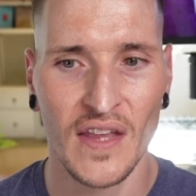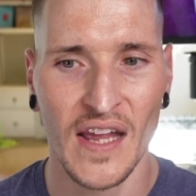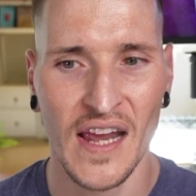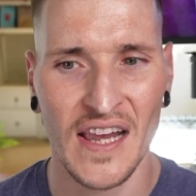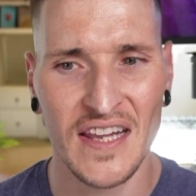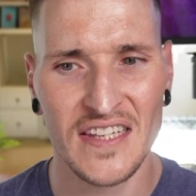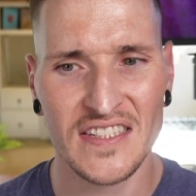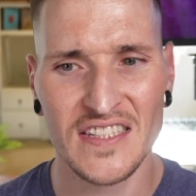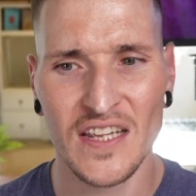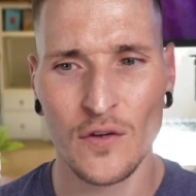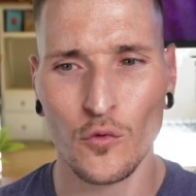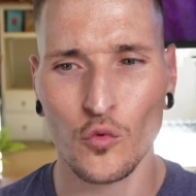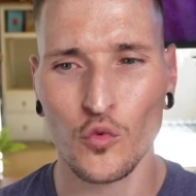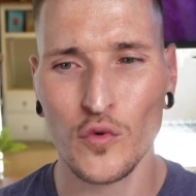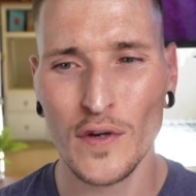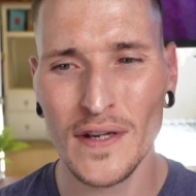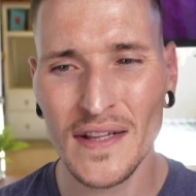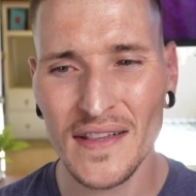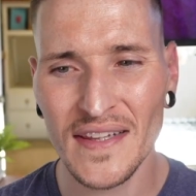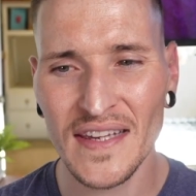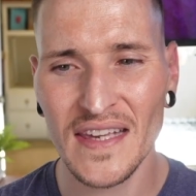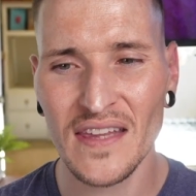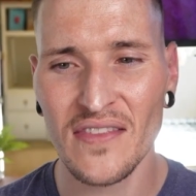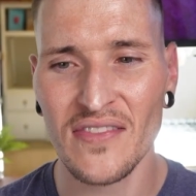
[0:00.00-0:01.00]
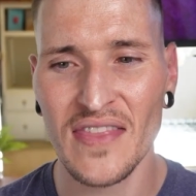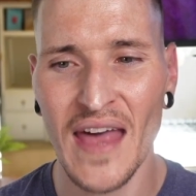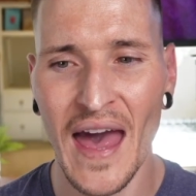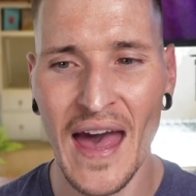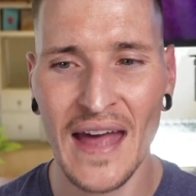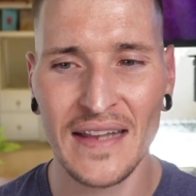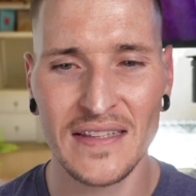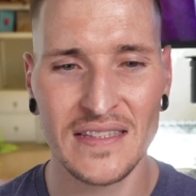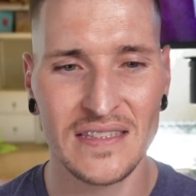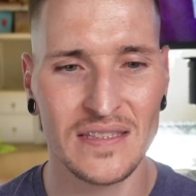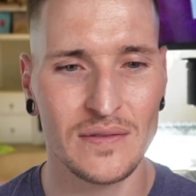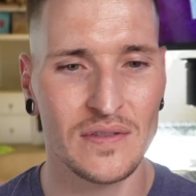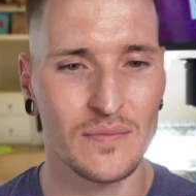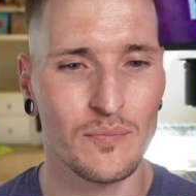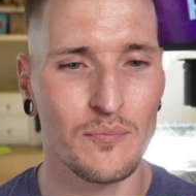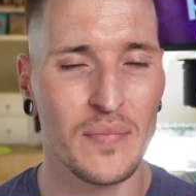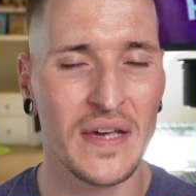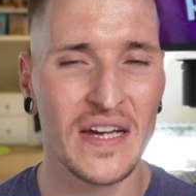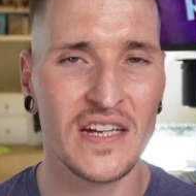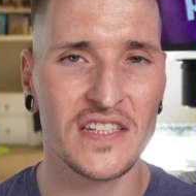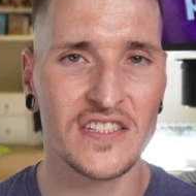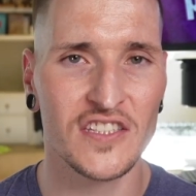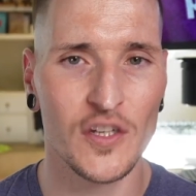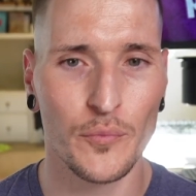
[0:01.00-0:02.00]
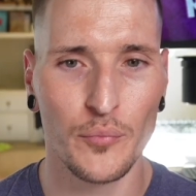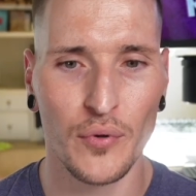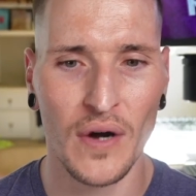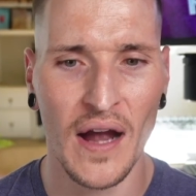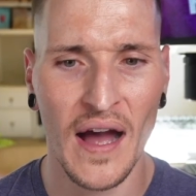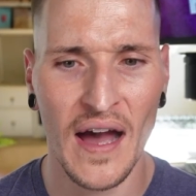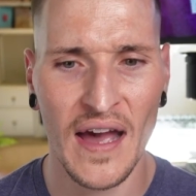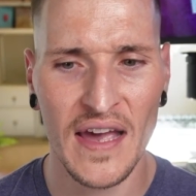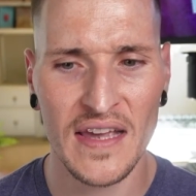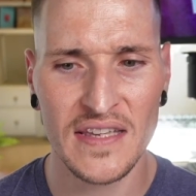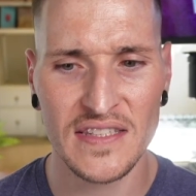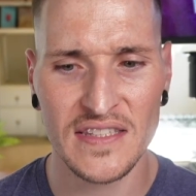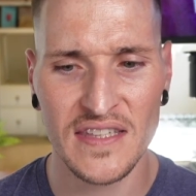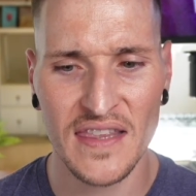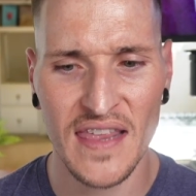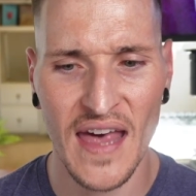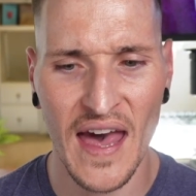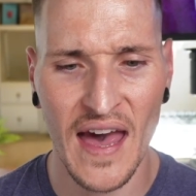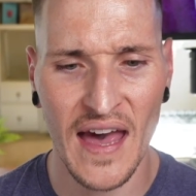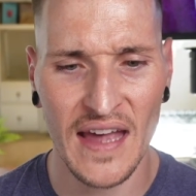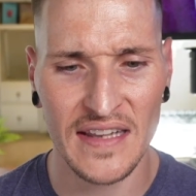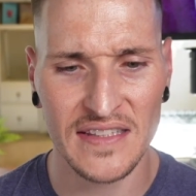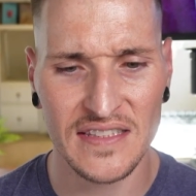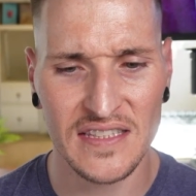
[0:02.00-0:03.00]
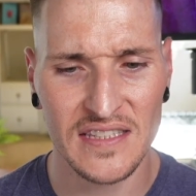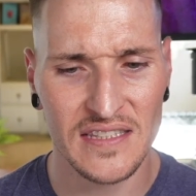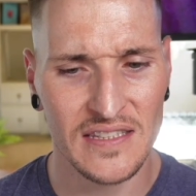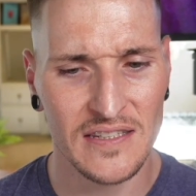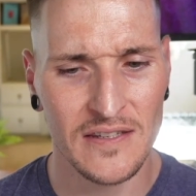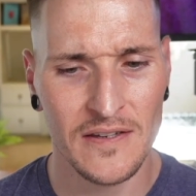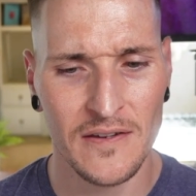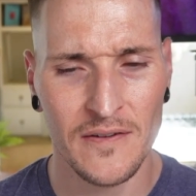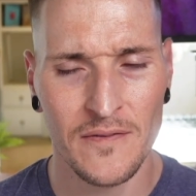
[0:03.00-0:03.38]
And is it really that big a surprise that